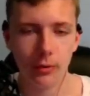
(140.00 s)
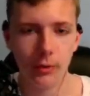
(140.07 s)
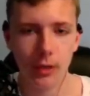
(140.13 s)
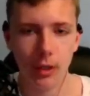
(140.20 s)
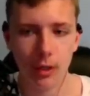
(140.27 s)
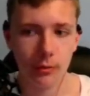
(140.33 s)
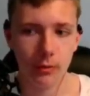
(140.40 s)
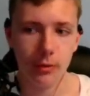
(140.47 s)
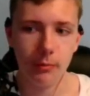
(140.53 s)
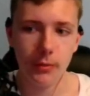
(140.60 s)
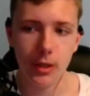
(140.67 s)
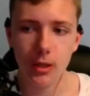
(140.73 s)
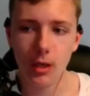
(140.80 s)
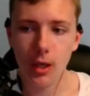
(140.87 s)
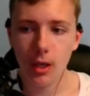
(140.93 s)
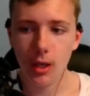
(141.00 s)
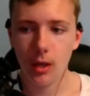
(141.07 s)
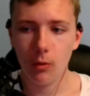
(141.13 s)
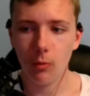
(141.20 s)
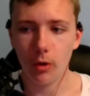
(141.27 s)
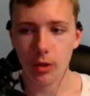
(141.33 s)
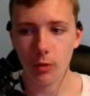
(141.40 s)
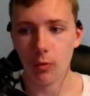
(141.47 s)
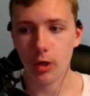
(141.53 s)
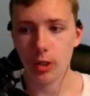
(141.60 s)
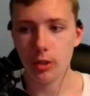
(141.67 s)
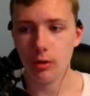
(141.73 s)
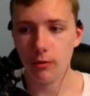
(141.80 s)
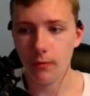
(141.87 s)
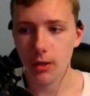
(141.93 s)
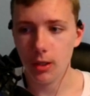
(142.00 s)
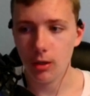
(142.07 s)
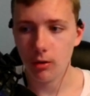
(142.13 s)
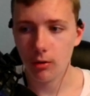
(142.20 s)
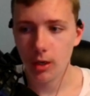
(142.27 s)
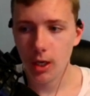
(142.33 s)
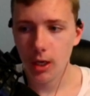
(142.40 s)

along with me while you're watching the video.